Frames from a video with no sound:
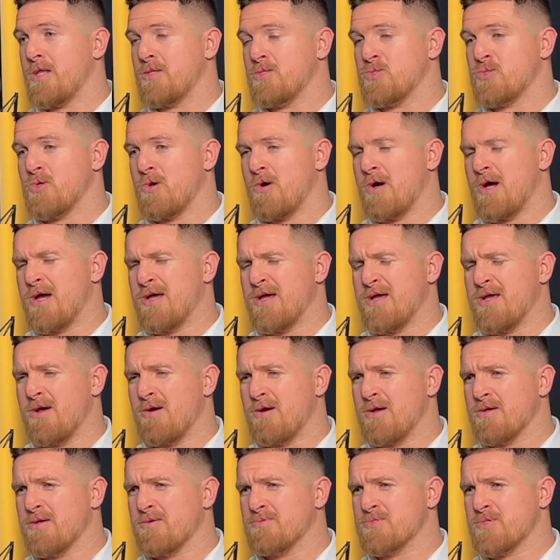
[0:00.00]
So I
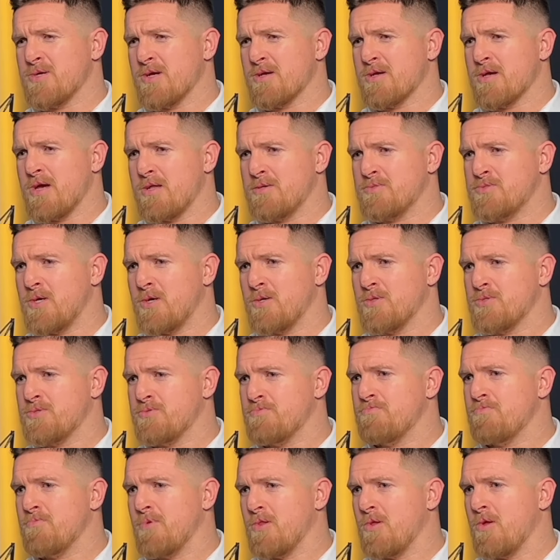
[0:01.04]
kind of felt
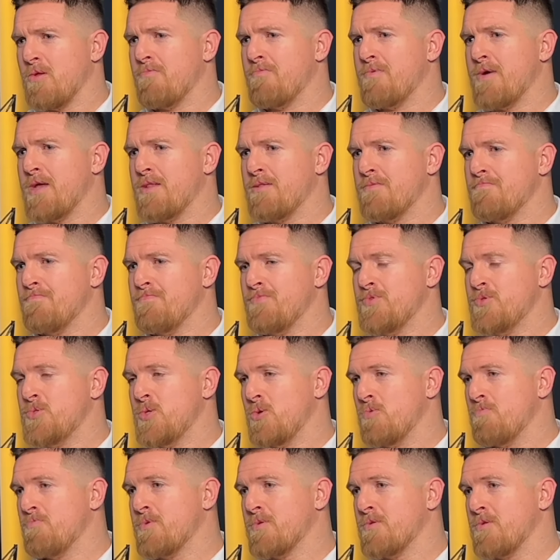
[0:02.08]
a little bit
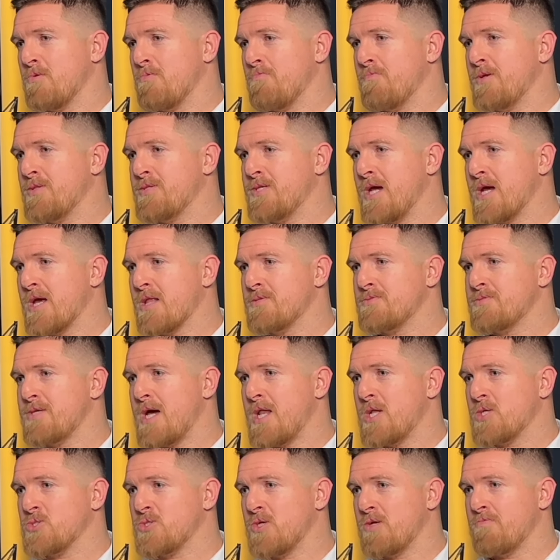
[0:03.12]
duped, a little bit taken
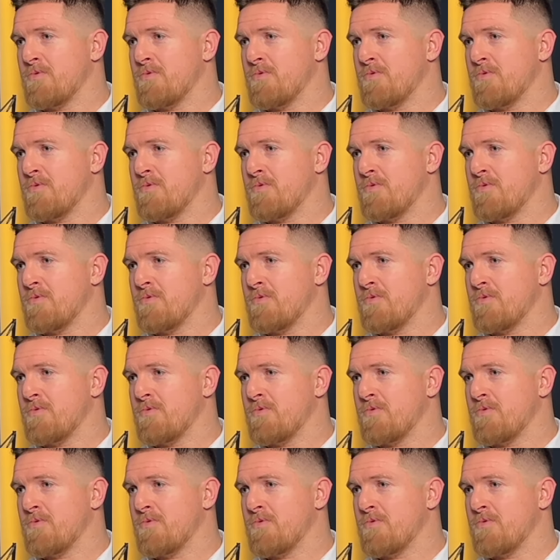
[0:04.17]
advantage of.